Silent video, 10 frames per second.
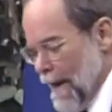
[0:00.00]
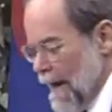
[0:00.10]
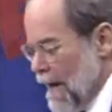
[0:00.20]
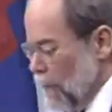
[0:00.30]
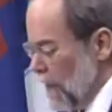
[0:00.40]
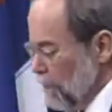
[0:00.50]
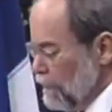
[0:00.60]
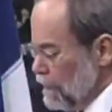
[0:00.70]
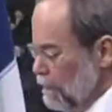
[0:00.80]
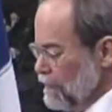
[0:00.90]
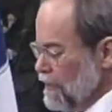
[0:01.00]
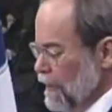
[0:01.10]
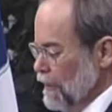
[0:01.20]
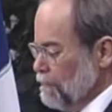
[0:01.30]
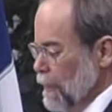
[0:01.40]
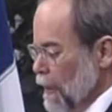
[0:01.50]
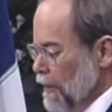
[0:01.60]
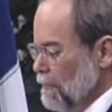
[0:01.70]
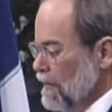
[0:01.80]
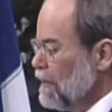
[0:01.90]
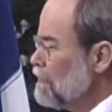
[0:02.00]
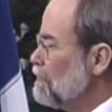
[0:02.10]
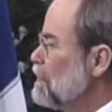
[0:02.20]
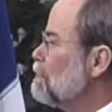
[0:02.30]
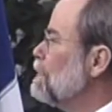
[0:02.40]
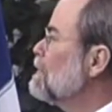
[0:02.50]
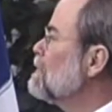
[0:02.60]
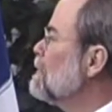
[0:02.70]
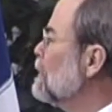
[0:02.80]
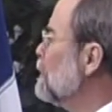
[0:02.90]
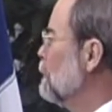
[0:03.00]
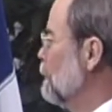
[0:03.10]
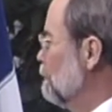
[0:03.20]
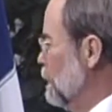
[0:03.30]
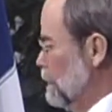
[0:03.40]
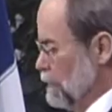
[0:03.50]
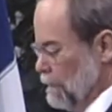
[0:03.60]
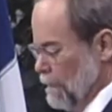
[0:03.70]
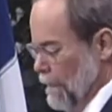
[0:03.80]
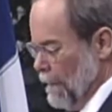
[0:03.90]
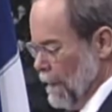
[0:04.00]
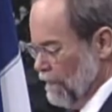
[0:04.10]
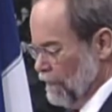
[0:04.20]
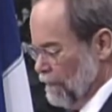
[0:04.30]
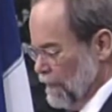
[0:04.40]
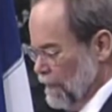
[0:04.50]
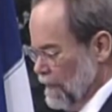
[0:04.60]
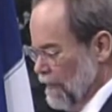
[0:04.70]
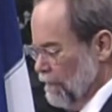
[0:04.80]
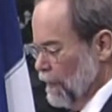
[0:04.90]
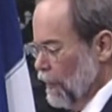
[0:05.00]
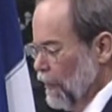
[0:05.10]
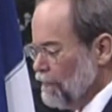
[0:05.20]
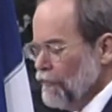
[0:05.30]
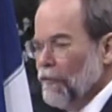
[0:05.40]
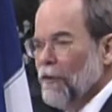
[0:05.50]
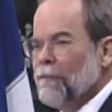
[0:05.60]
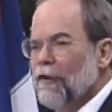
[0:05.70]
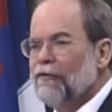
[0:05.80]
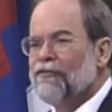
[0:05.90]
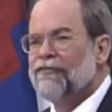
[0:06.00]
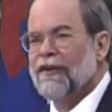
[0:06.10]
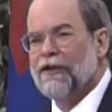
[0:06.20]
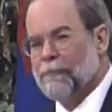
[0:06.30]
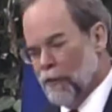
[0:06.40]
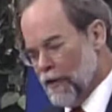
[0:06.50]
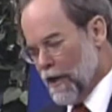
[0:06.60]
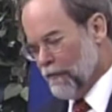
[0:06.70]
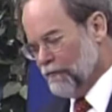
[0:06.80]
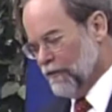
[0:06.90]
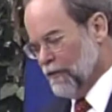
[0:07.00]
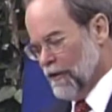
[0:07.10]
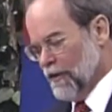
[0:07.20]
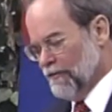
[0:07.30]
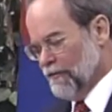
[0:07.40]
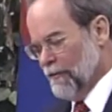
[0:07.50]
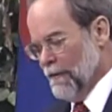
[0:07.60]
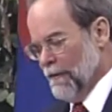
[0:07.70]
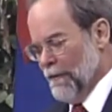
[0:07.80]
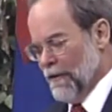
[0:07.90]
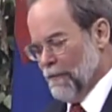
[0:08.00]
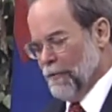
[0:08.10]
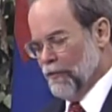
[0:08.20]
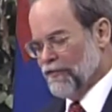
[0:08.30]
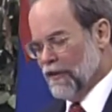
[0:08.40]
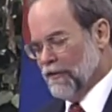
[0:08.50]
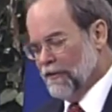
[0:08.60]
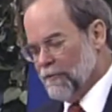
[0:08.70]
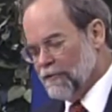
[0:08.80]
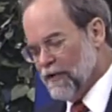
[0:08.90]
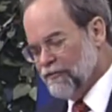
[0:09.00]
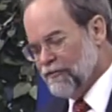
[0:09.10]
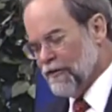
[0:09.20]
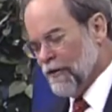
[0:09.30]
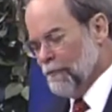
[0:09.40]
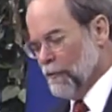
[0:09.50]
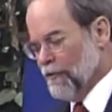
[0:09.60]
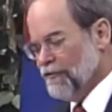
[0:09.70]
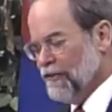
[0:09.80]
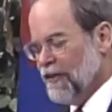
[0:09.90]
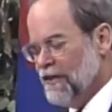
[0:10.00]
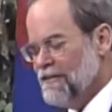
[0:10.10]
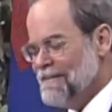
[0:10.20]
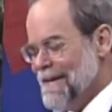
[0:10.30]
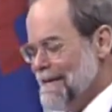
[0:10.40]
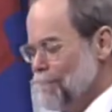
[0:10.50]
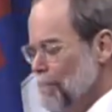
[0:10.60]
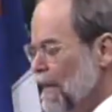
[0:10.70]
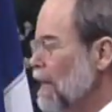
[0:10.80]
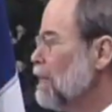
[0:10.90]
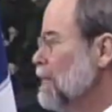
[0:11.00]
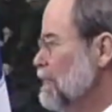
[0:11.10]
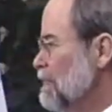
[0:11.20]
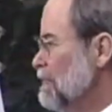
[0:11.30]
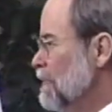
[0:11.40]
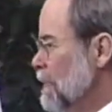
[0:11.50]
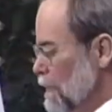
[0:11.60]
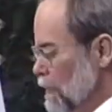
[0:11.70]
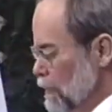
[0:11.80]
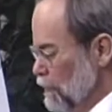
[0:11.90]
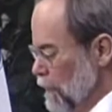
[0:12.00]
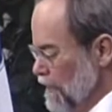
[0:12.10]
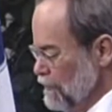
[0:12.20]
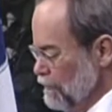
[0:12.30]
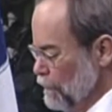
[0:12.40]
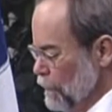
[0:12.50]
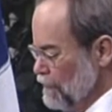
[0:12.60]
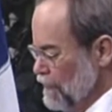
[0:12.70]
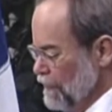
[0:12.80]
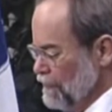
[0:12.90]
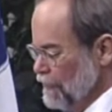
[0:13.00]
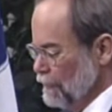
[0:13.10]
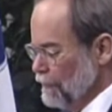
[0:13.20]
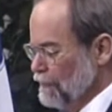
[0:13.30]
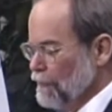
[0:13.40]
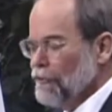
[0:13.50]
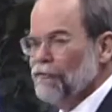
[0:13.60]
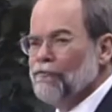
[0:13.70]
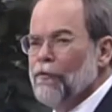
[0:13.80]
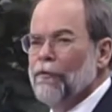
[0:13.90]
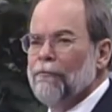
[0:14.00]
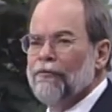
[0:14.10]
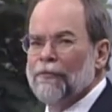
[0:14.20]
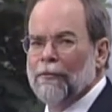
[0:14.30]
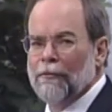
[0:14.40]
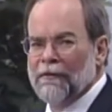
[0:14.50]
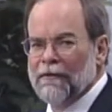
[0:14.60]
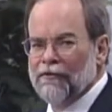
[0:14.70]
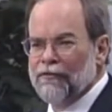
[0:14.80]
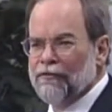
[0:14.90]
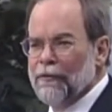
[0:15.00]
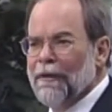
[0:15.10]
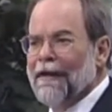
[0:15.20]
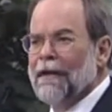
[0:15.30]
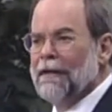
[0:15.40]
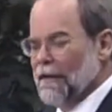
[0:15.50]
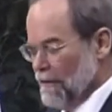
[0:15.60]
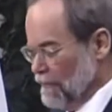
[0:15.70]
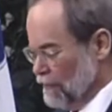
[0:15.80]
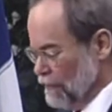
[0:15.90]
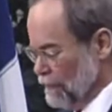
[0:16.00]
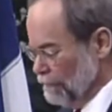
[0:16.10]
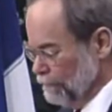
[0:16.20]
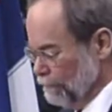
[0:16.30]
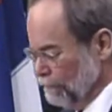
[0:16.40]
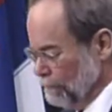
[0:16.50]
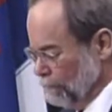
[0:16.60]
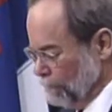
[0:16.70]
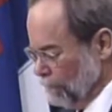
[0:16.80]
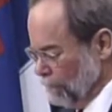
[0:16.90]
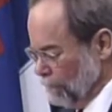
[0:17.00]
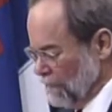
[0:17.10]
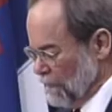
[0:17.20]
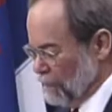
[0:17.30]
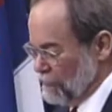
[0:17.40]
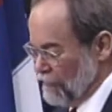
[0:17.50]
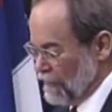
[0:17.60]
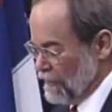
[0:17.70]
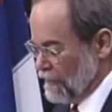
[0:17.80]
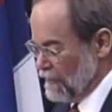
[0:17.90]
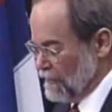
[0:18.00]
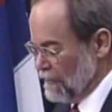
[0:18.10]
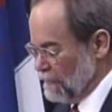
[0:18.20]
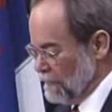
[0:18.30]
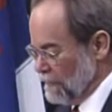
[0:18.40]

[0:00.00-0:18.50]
However, the Libertarian Party, because of its particular view of limited government also opposes any pornography laws. They oppose any limitations on abortion, condemn parents who want to force their children to conform to a religious view at any age. Interesting concept.